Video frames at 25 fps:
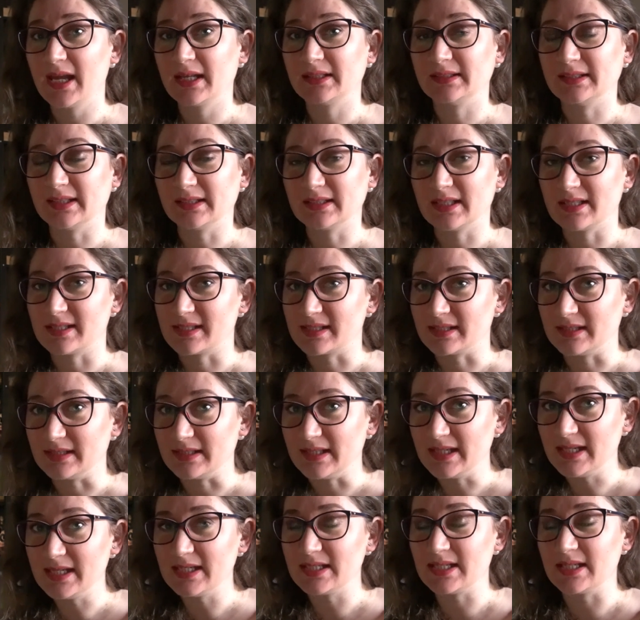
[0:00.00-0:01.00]
that is
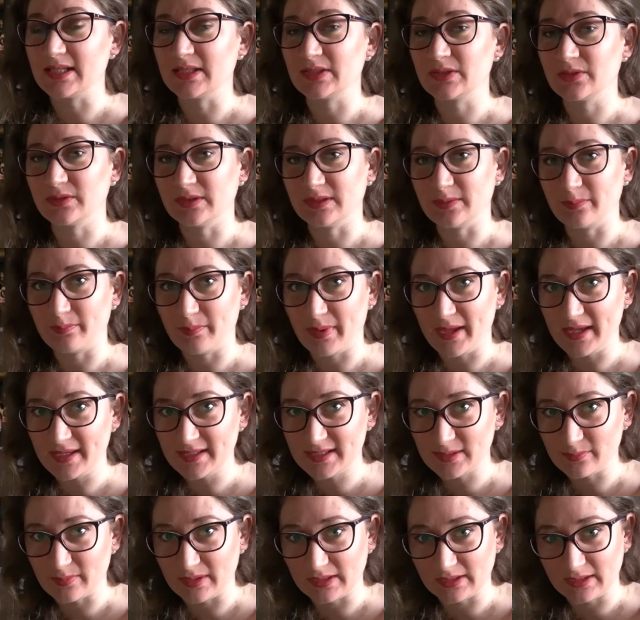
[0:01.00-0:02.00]
leading to the
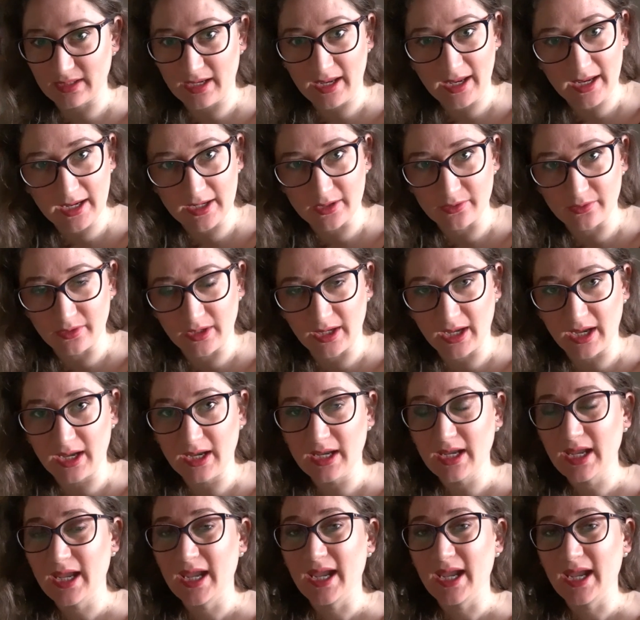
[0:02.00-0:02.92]
basement area,